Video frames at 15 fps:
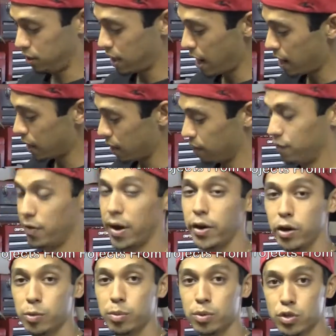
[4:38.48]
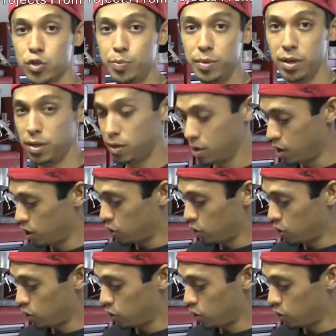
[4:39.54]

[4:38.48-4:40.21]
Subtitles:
getting a variable speed